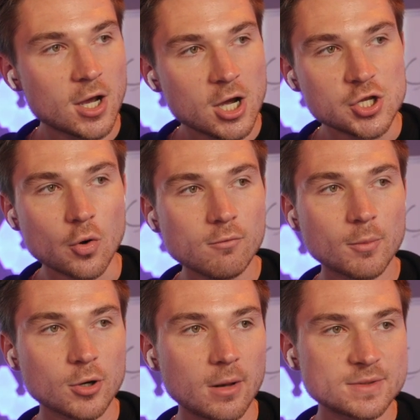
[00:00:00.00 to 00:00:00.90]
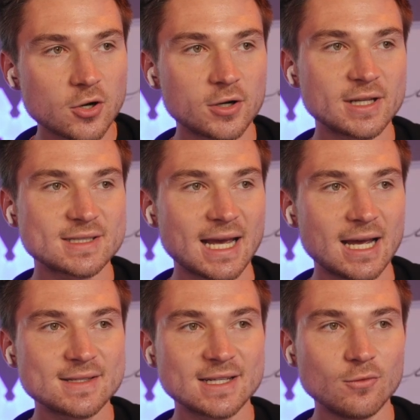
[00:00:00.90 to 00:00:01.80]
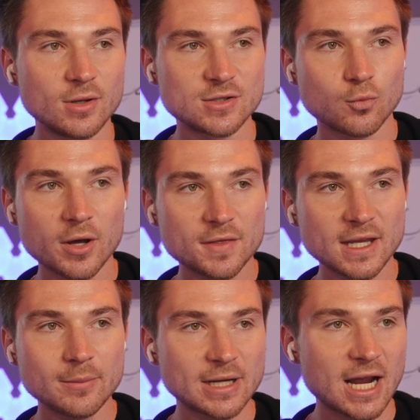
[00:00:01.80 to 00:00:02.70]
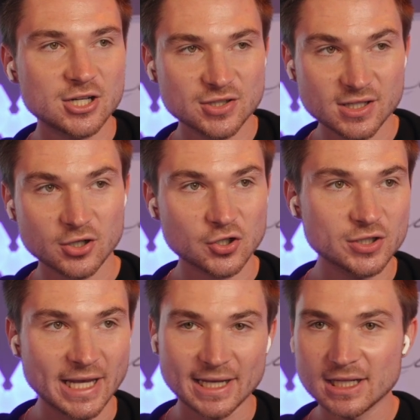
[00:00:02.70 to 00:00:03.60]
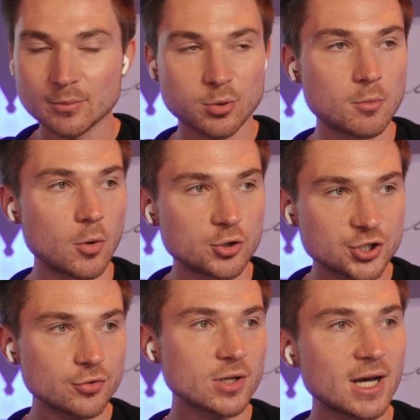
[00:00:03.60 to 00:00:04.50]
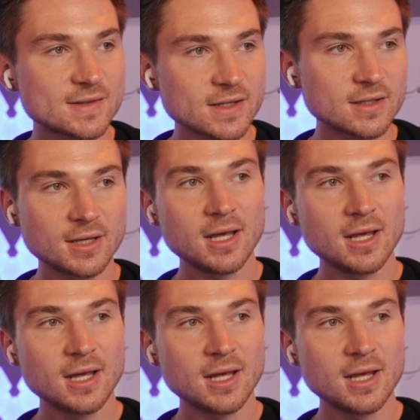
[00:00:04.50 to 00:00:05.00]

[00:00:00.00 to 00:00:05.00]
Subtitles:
Knowing what problems your audience has is one thing, but actually creating promotional content